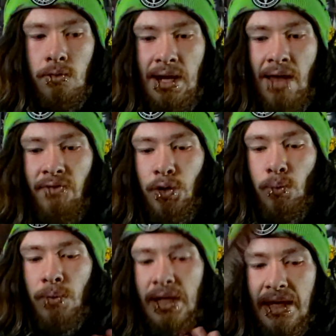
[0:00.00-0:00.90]
and have a little
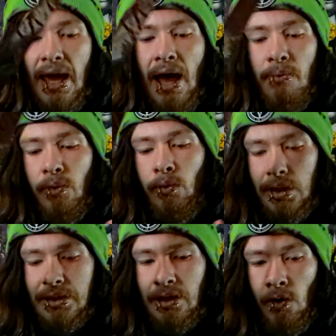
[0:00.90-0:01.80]
recap of
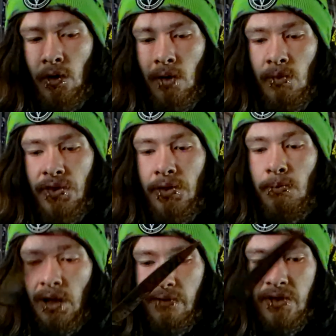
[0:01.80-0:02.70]
what's going on with the
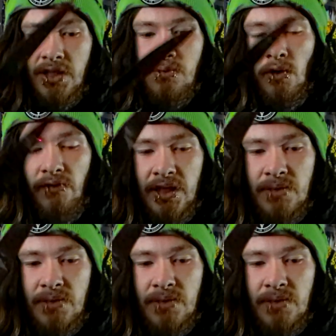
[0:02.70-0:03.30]
previous movies